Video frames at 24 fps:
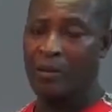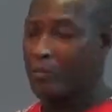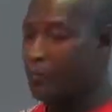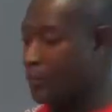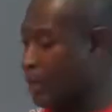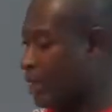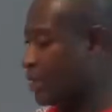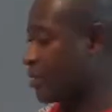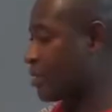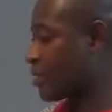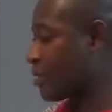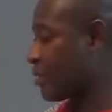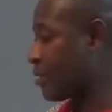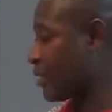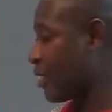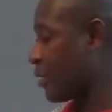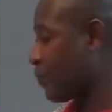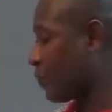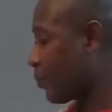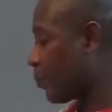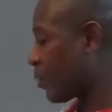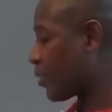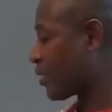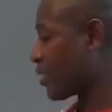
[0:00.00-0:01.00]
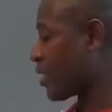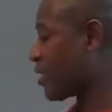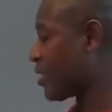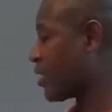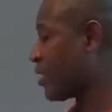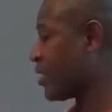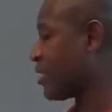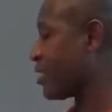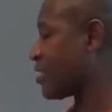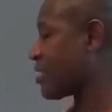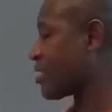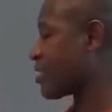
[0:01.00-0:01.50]
But the important
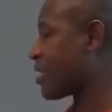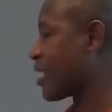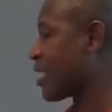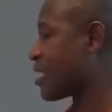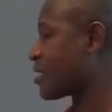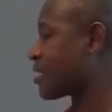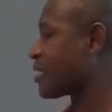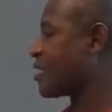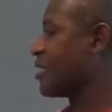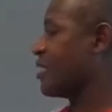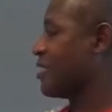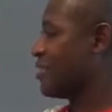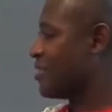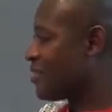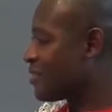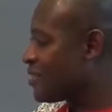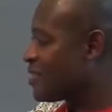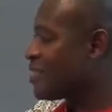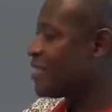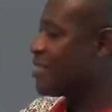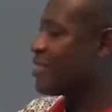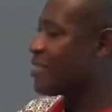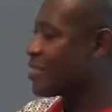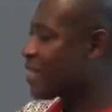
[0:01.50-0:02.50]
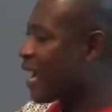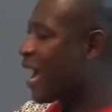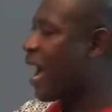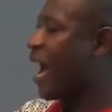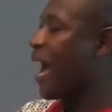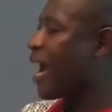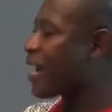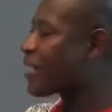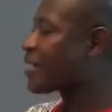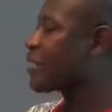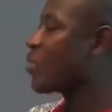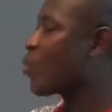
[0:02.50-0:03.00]
thing is that these
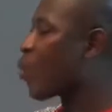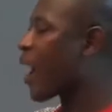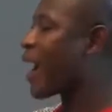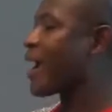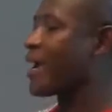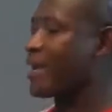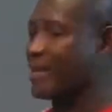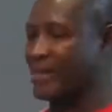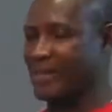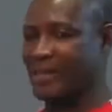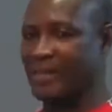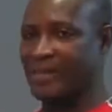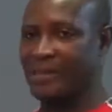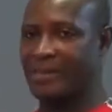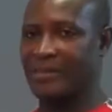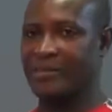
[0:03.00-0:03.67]
are required.